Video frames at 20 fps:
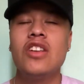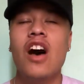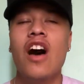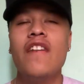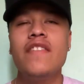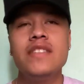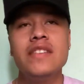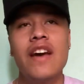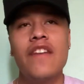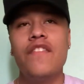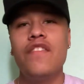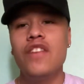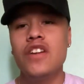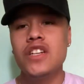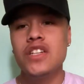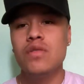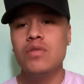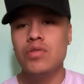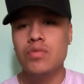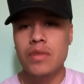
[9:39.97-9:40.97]
obviously at
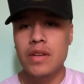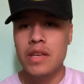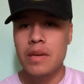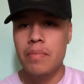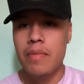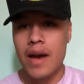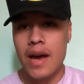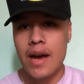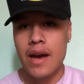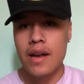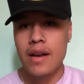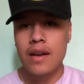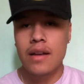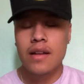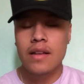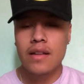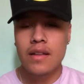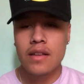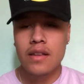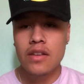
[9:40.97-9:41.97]
first she was really mad,
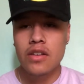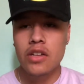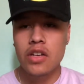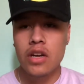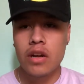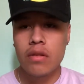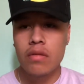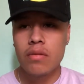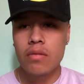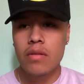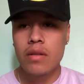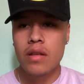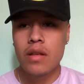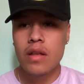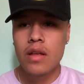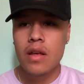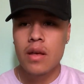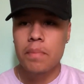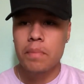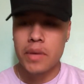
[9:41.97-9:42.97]
you know,
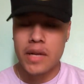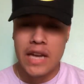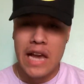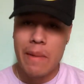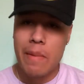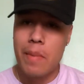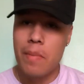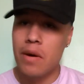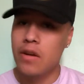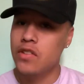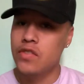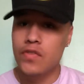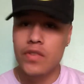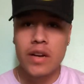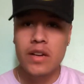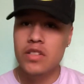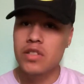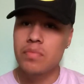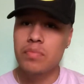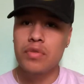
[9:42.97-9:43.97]
but now my mom's
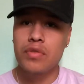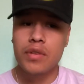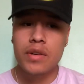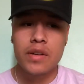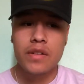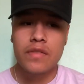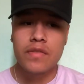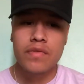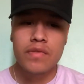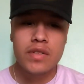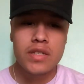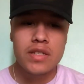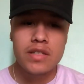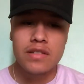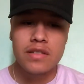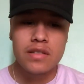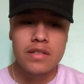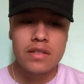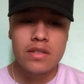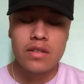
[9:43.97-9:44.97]
very supportive.
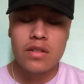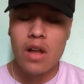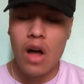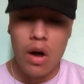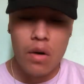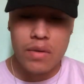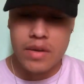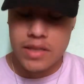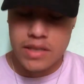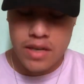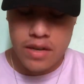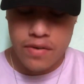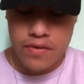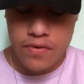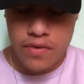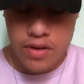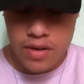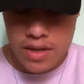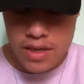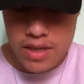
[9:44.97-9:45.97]
She's always there
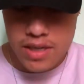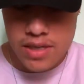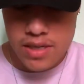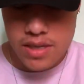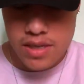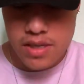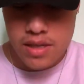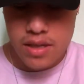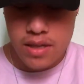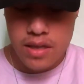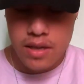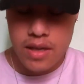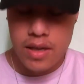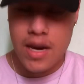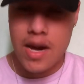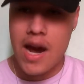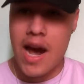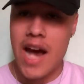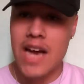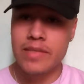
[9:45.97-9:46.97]
for us,
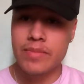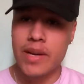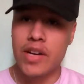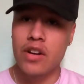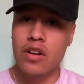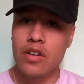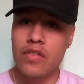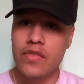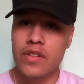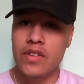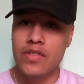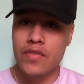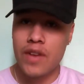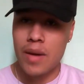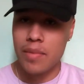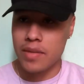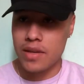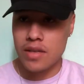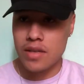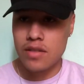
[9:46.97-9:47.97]
as my girlfriend's
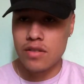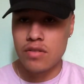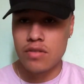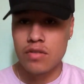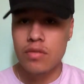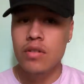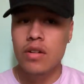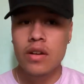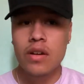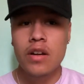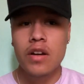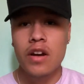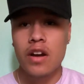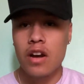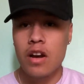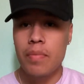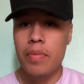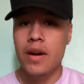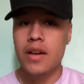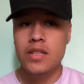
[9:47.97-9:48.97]
family is too.
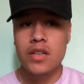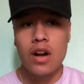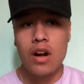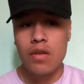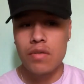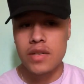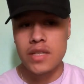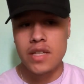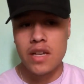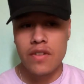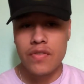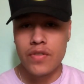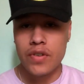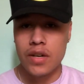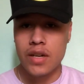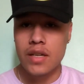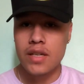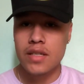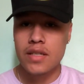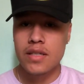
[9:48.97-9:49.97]
Her parents are always there
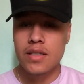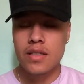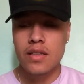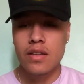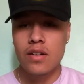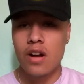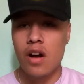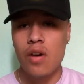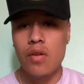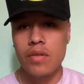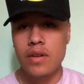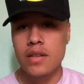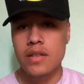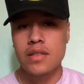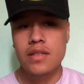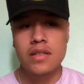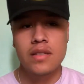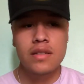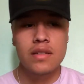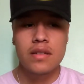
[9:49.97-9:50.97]
for us. They're
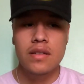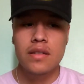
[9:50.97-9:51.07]
always